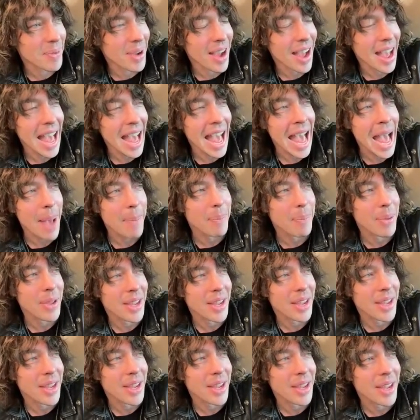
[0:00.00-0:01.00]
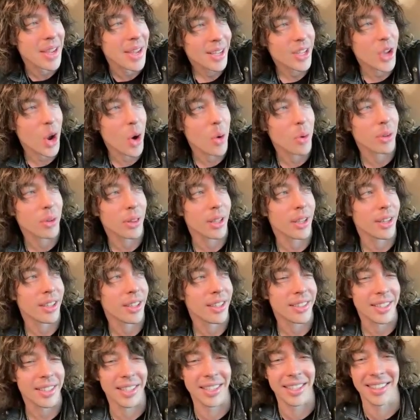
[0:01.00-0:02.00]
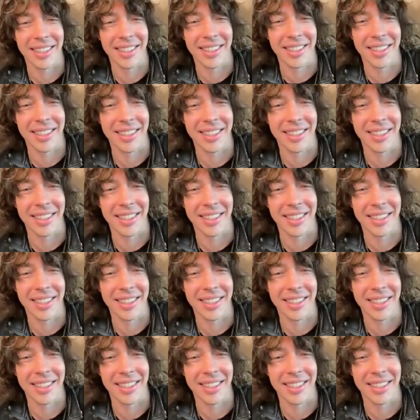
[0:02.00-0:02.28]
I wrote a song about a happy yodeler.